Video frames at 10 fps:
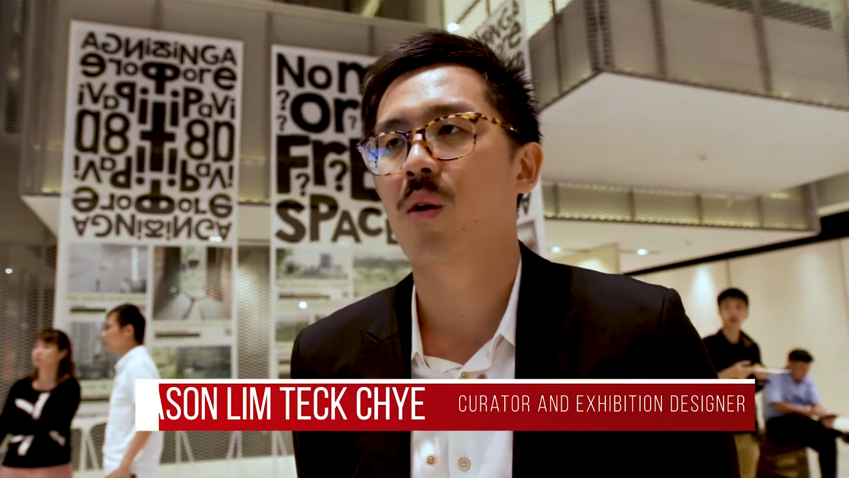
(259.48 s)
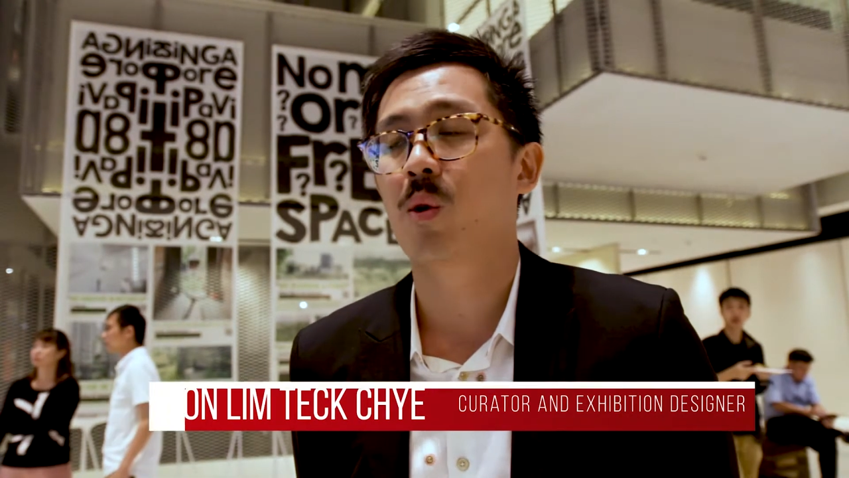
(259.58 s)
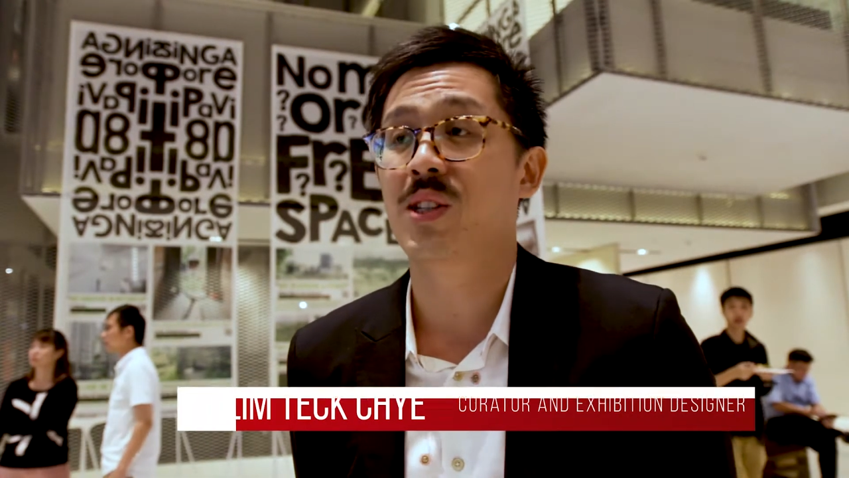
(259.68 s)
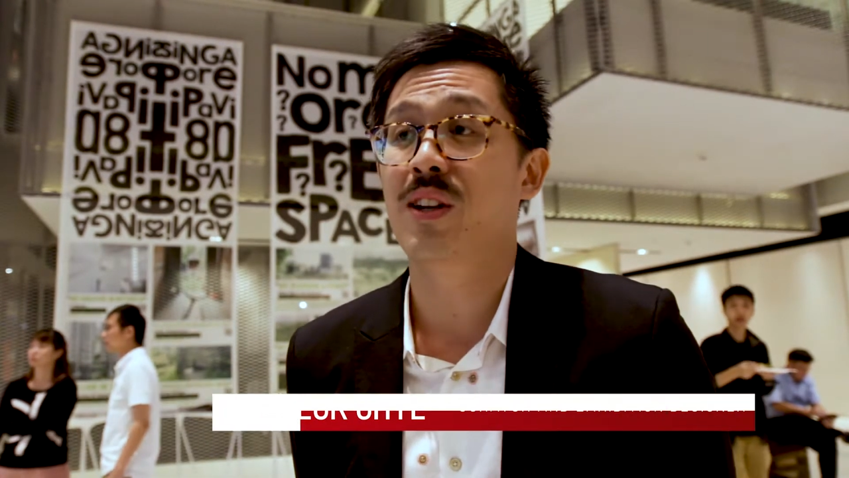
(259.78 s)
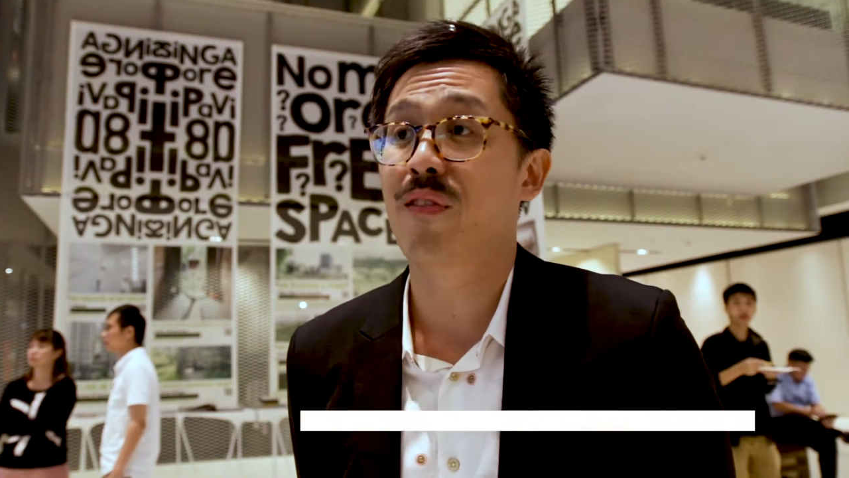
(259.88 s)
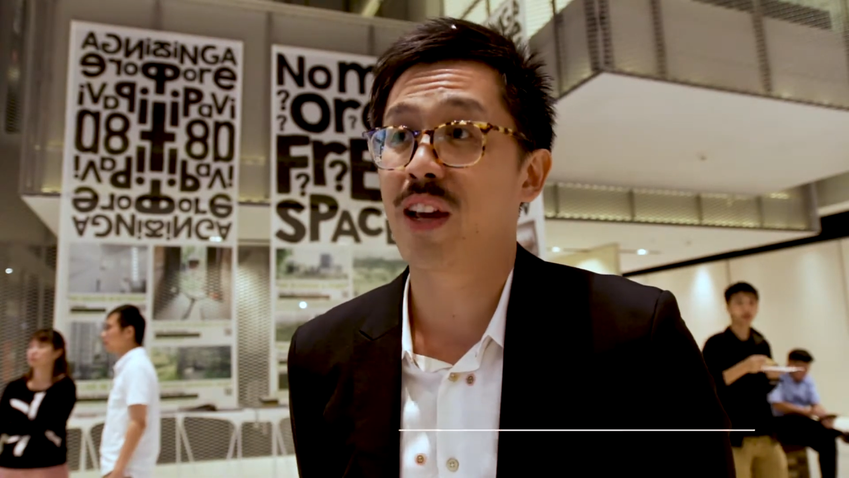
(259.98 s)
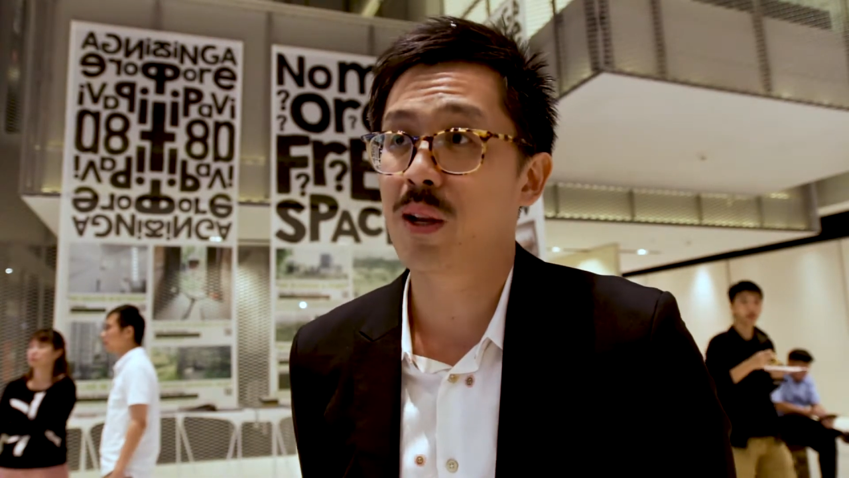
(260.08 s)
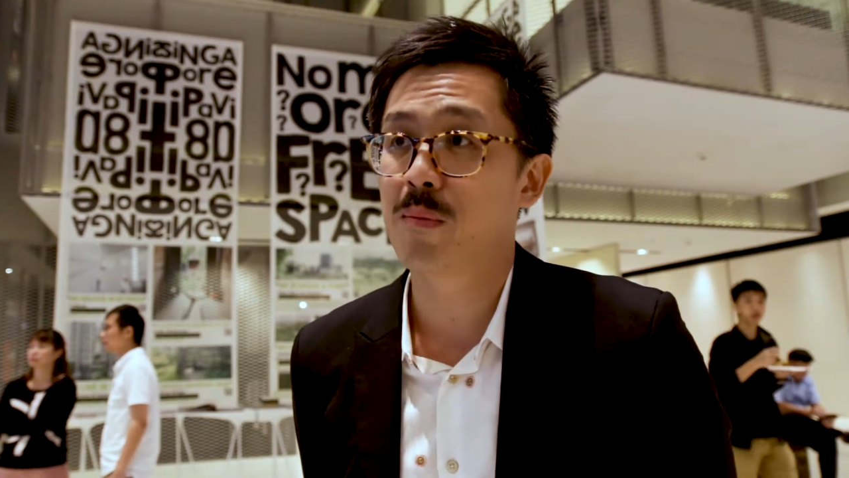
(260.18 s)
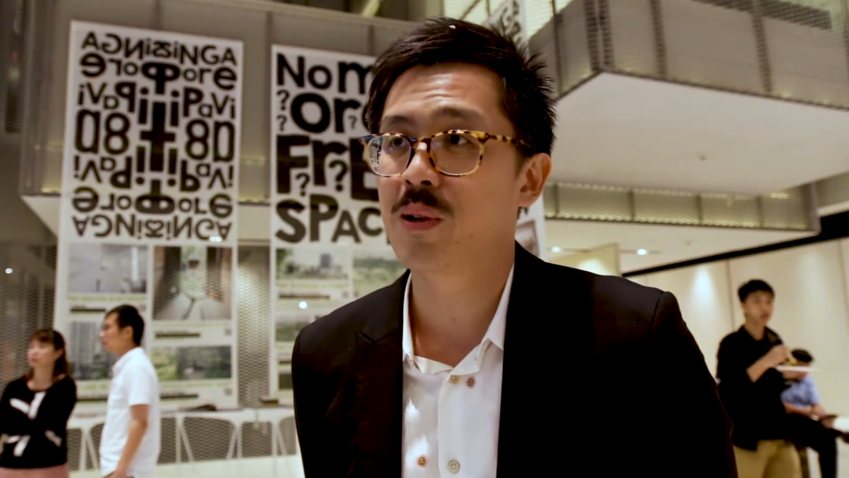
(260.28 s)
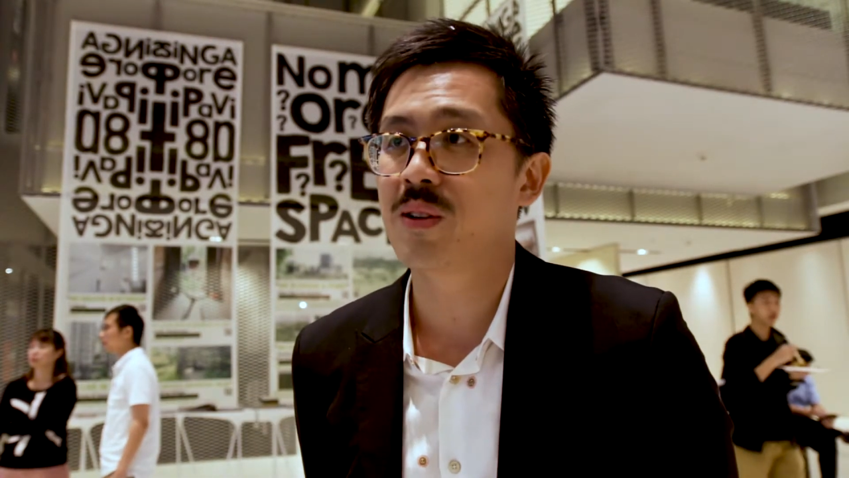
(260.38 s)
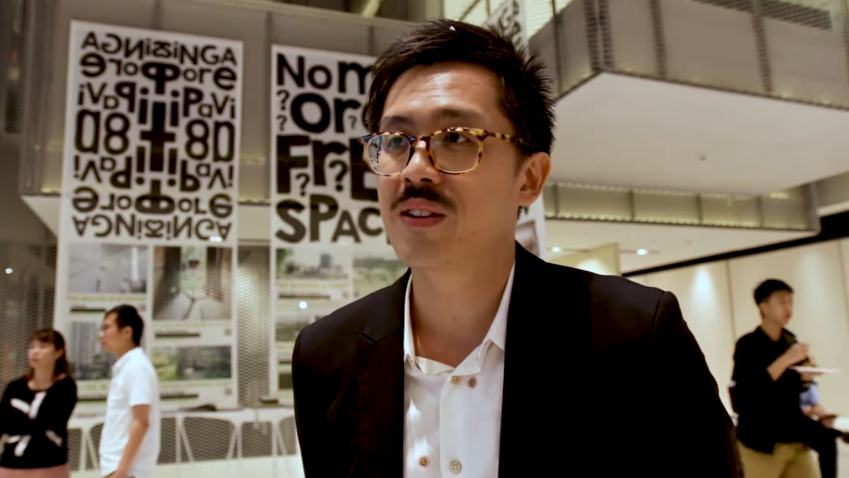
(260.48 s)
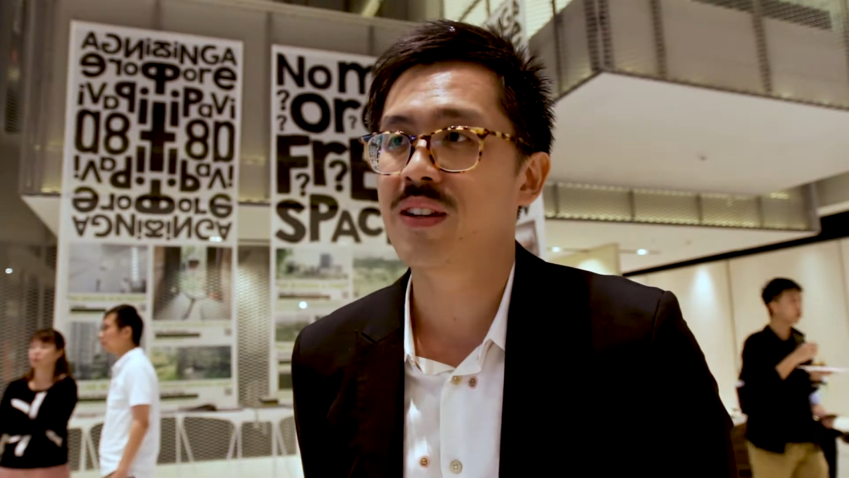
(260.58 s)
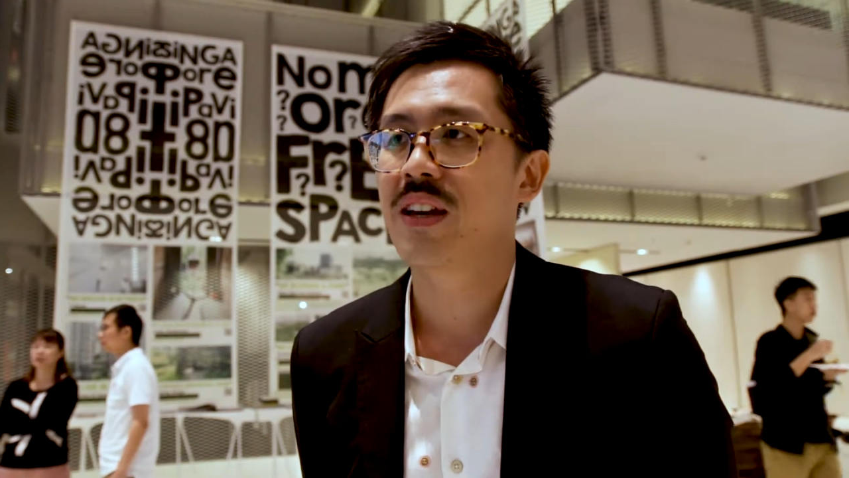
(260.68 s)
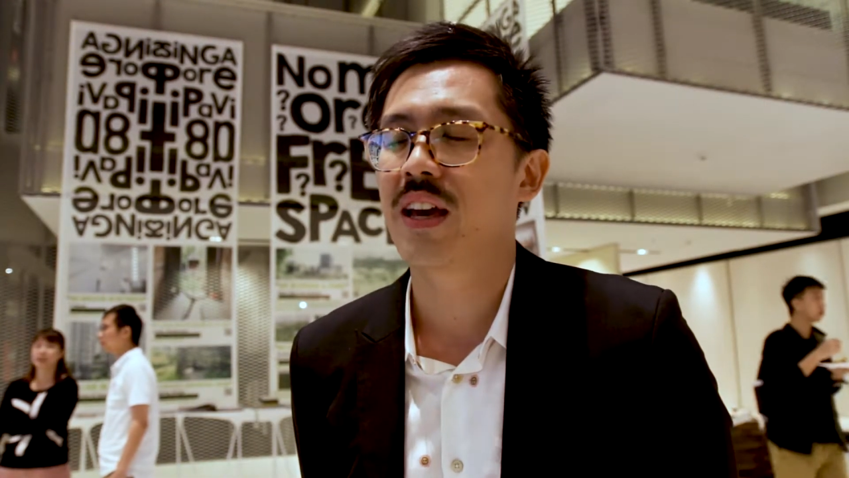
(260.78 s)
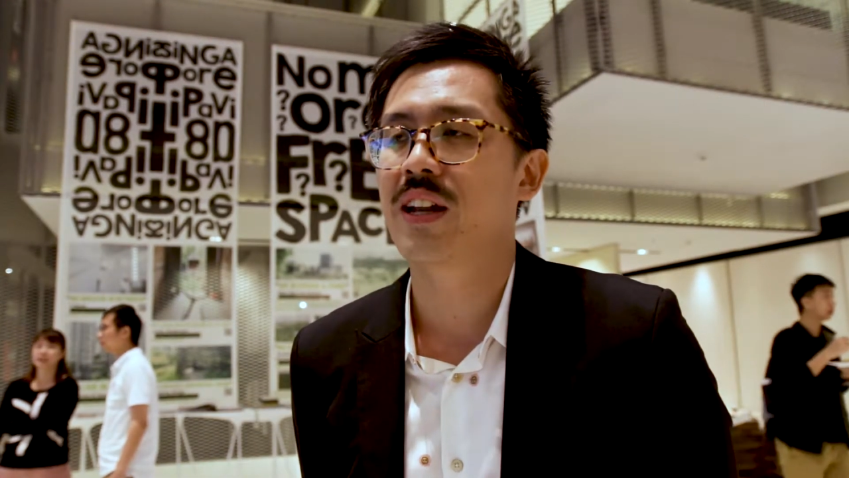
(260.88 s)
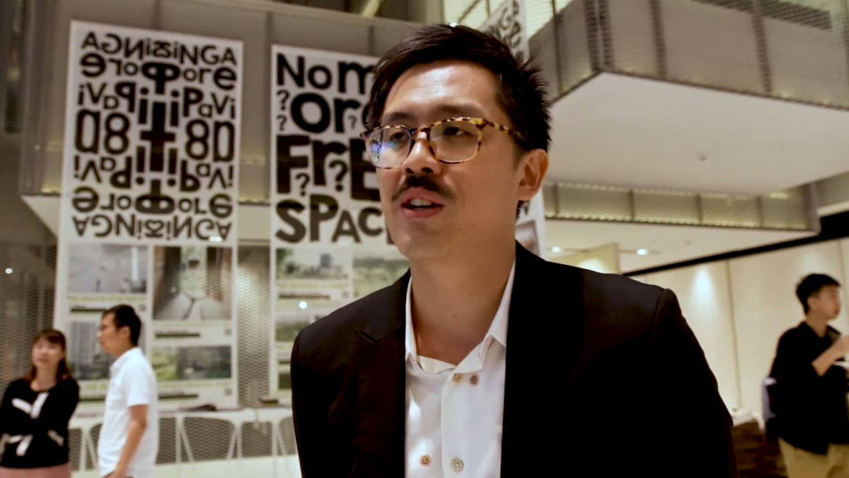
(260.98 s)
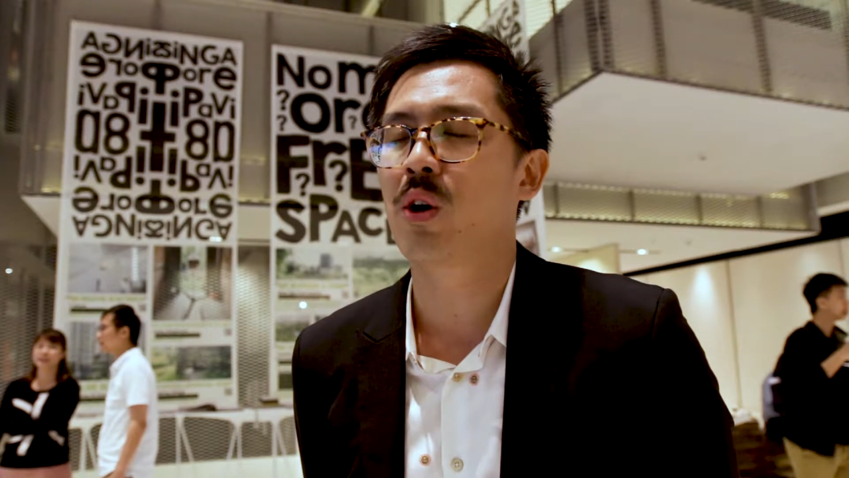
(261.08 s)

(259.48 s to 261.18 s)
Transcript: wasn't available. And